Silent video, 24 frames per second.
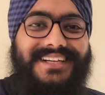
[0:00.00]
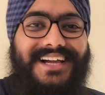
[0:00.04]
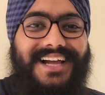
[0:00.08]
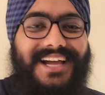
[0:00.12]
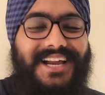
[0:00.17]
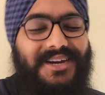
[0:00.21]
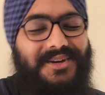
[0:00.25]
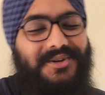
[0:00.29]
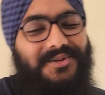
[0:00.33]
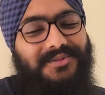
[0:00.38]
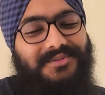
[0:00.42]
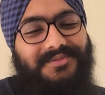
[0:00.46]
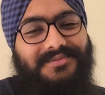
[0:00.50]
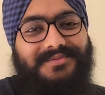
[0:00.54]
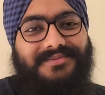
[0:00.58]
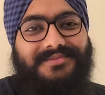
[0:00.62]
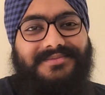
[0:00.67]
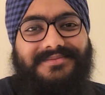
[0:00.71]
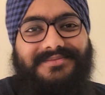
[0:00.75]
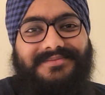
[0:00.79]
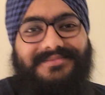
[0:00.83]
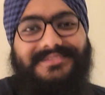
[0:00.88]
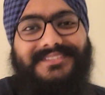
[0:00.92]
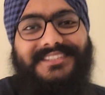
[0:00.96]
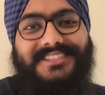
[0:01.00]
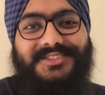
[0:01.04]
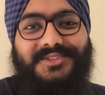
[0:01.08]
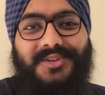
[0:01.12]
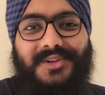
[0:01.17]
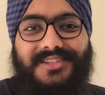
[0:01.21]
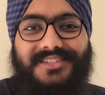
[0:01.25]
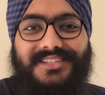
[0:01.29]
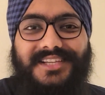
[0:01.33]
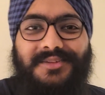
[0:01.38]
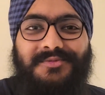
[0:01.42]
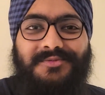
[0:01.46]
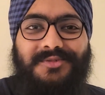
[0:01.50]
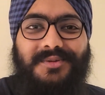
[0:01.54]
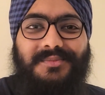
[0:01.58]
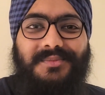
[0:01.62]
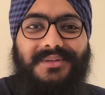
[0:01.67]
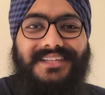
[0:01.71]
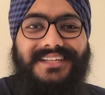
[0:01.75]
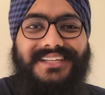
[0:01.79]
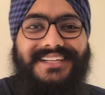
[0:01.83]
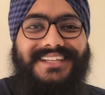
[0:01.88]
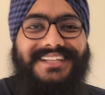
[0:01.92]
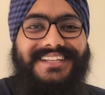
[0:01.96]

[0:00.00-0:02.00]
I don't know, it's all same for me.